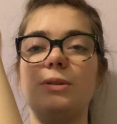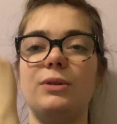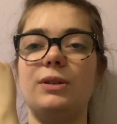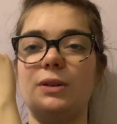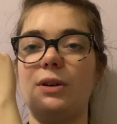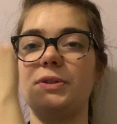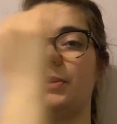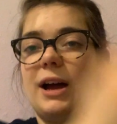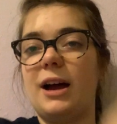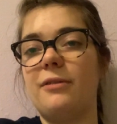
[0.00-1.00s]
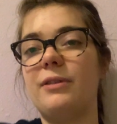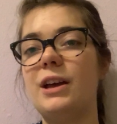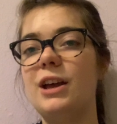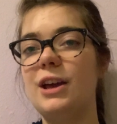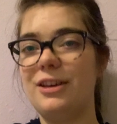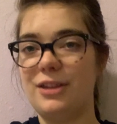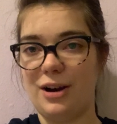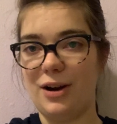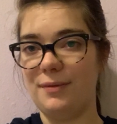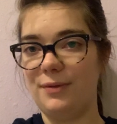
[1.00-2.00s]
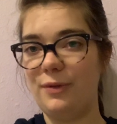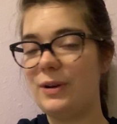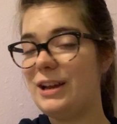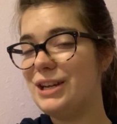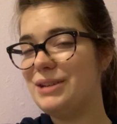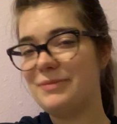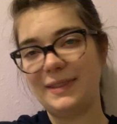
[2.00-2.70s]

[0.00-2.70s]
You can also have the arm free.